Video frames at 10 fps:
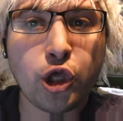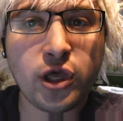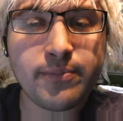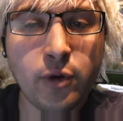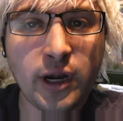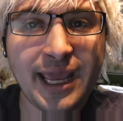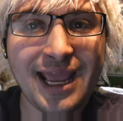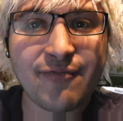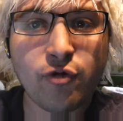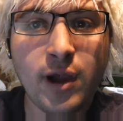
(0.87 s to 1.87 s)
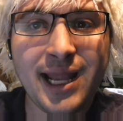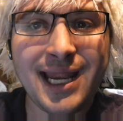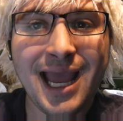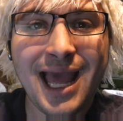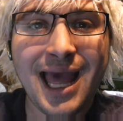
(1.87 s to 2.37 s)
Good morning,
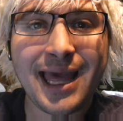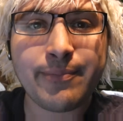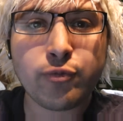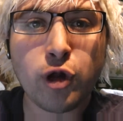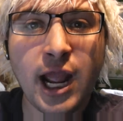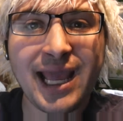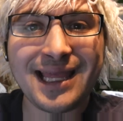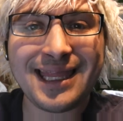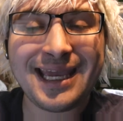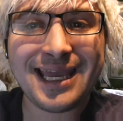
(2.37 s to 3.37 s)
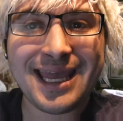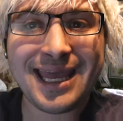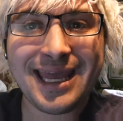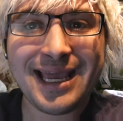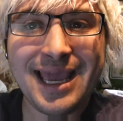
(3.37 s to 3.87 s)
everyone. I'm Riley
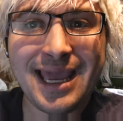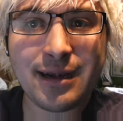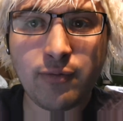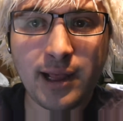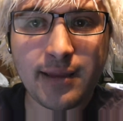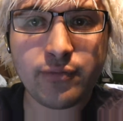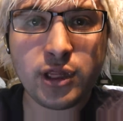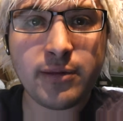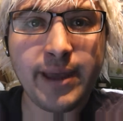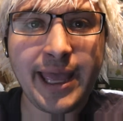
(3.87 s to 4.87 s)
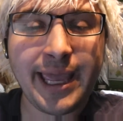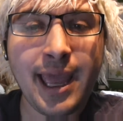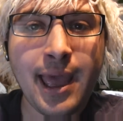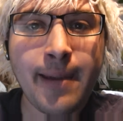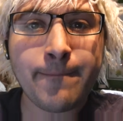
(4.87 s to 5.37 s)
King, and welcome to my
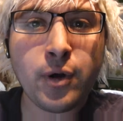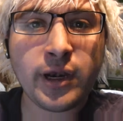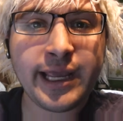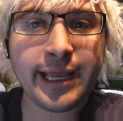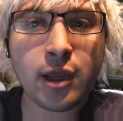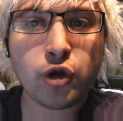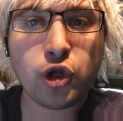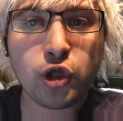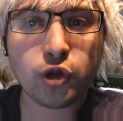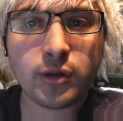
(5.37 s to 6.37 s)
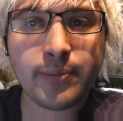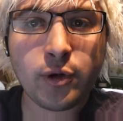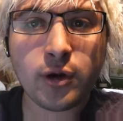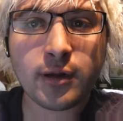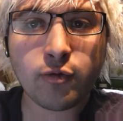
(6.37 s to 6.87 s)
morning news
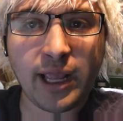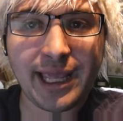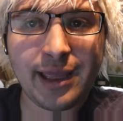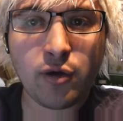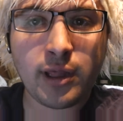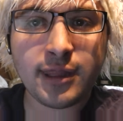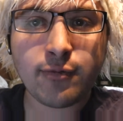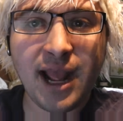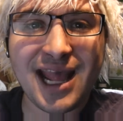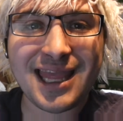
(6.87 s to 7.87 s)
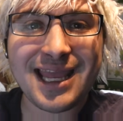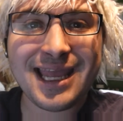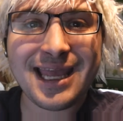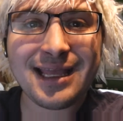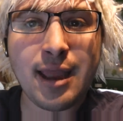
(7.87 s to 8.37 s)
report right here on the Riley
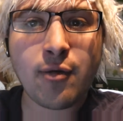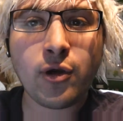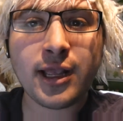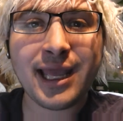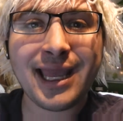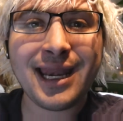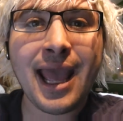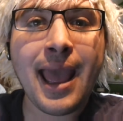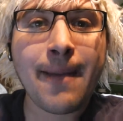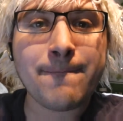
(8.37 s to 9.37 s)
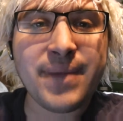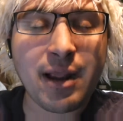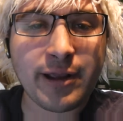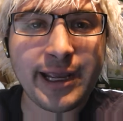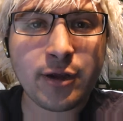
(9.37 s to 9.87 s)
King Network, and
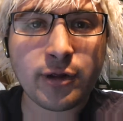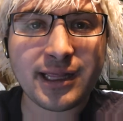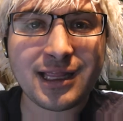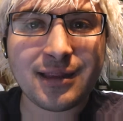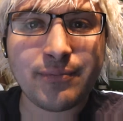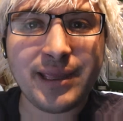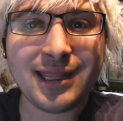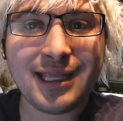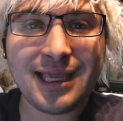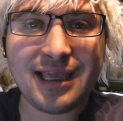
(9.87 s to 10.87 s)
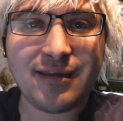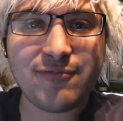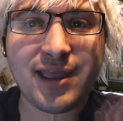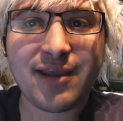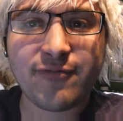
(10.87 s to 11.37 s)
Merry Christmas
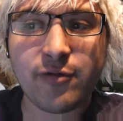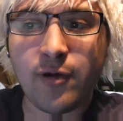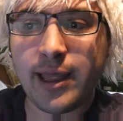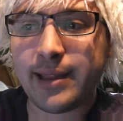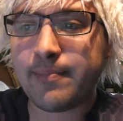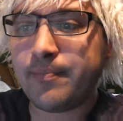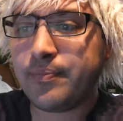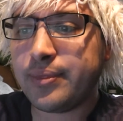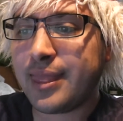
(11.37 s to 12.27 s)
Eve, everyone.